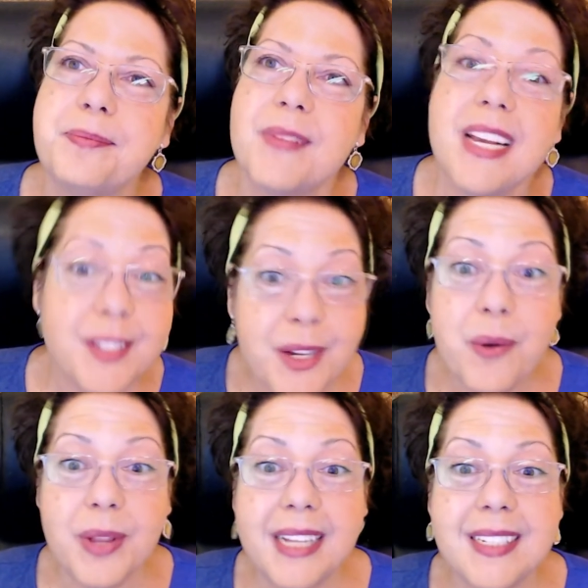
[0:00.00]
So
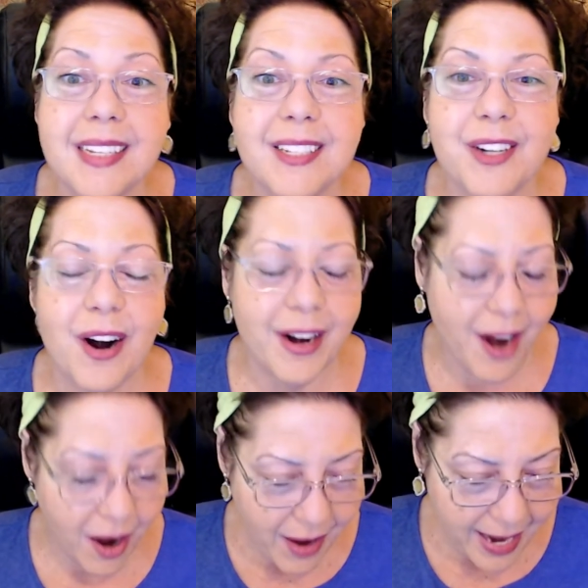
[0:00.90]
let's get started.
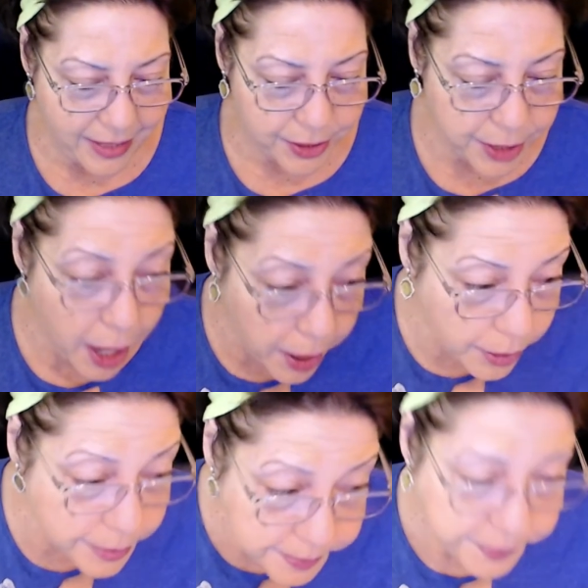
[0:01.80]
All right.
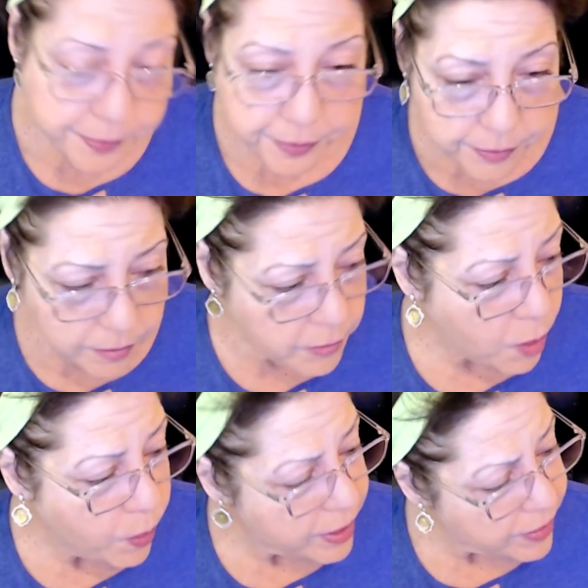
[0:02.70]
So
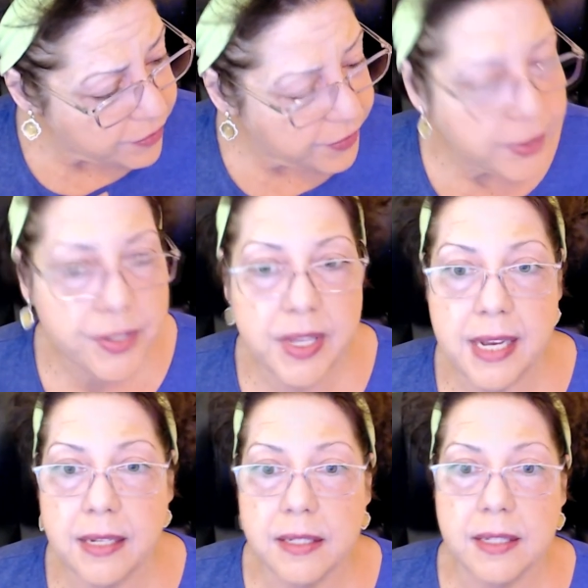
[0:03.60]
one of the first
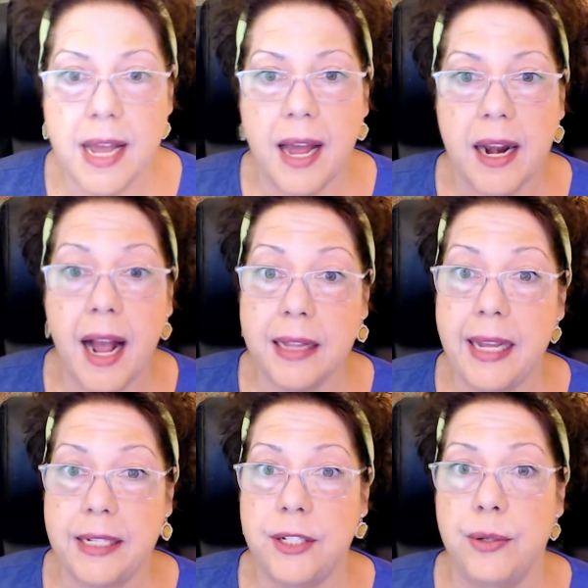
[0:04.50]
things that I
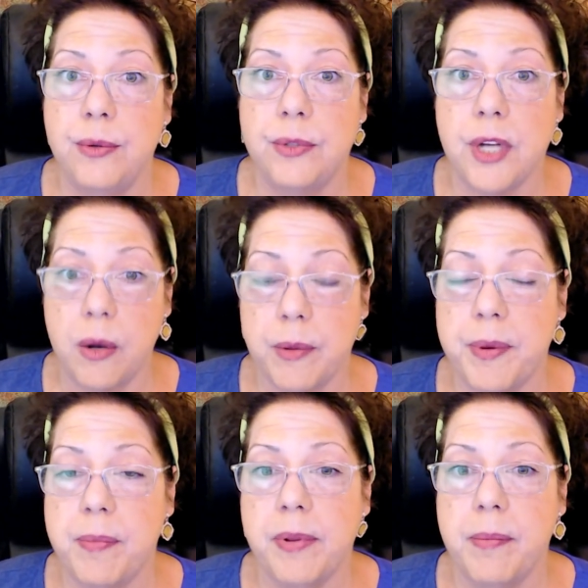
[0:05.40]
like to talk with
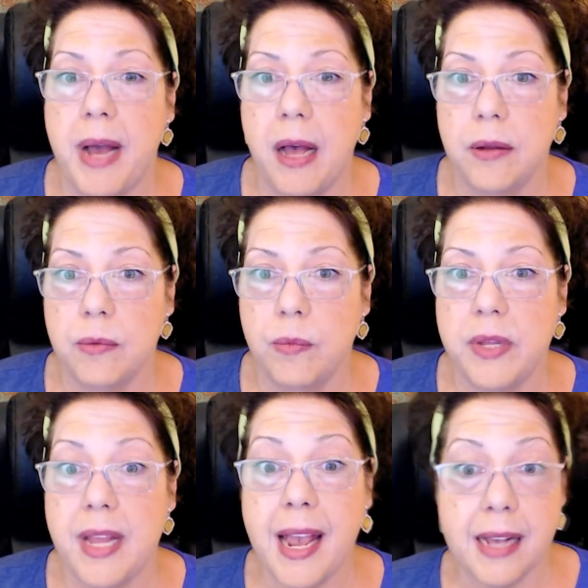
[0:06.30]
people about
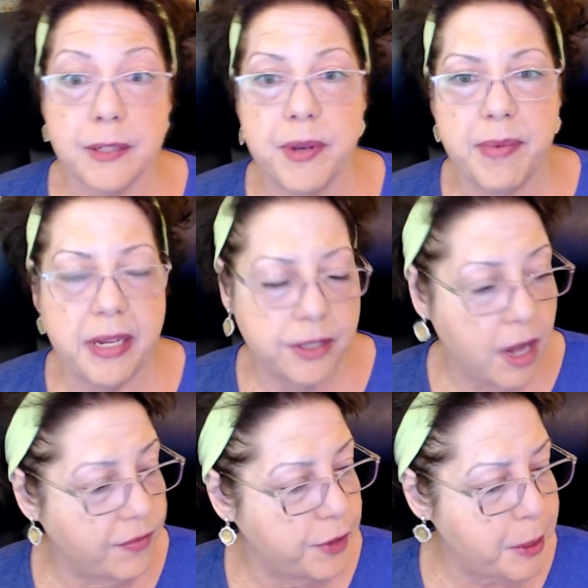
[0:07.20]
when they ask me about
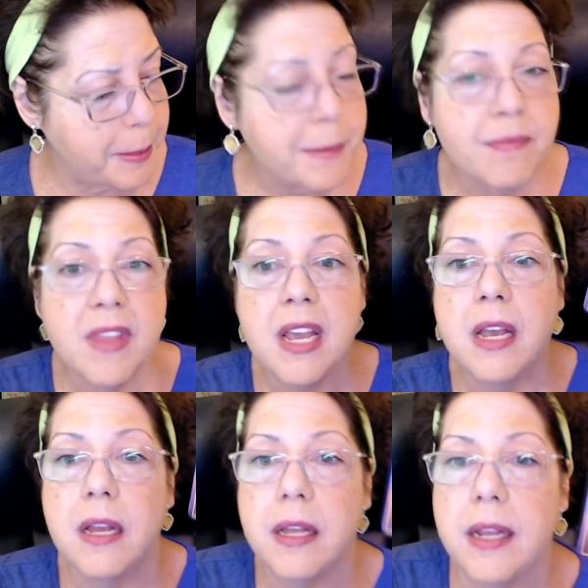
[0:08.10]
dolphin,
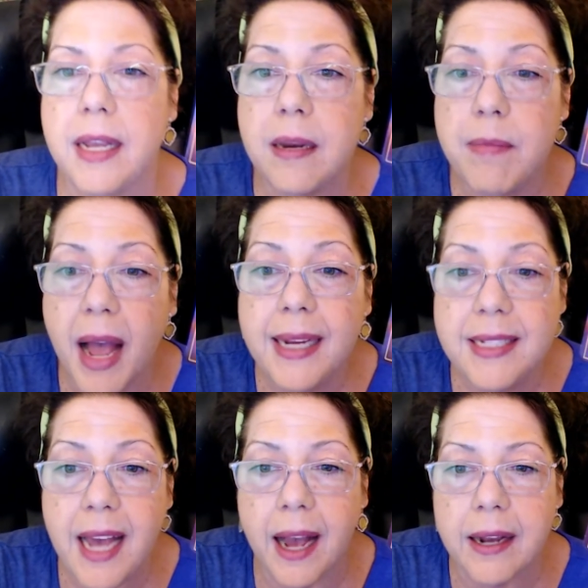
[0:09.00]
in my
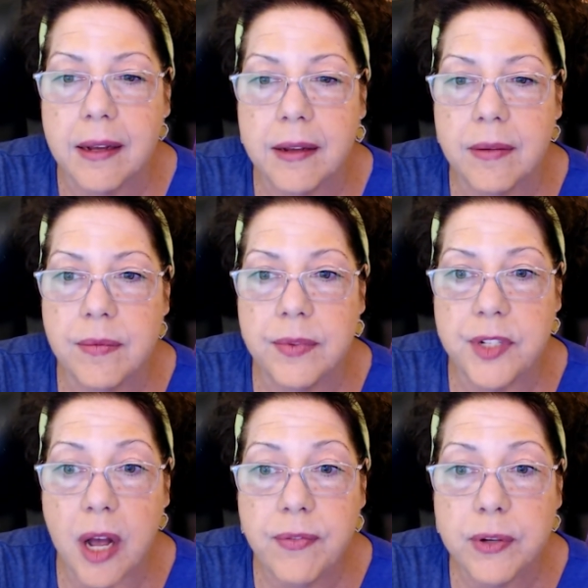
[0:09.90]
deck,
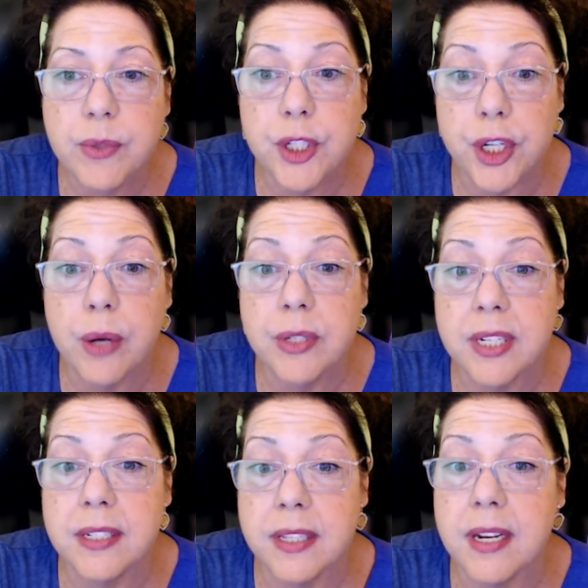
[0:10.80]
dolphin was chosen
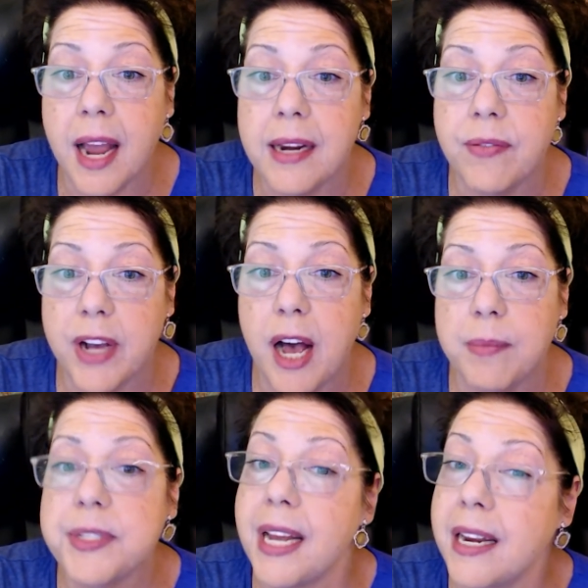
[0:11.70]
as the Knight of
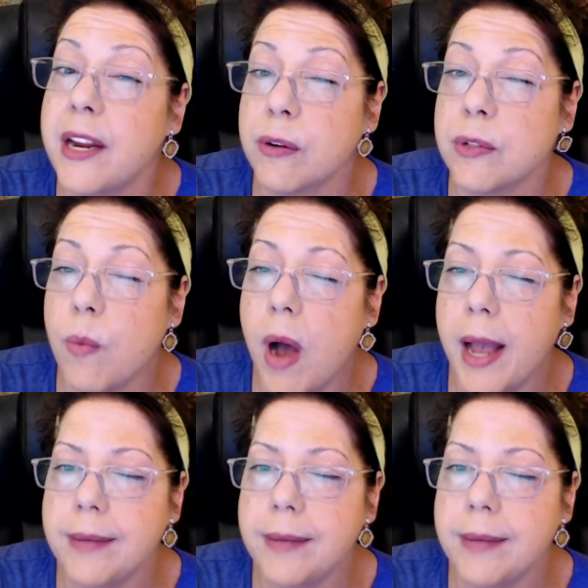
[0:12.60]
Cups. And here's why.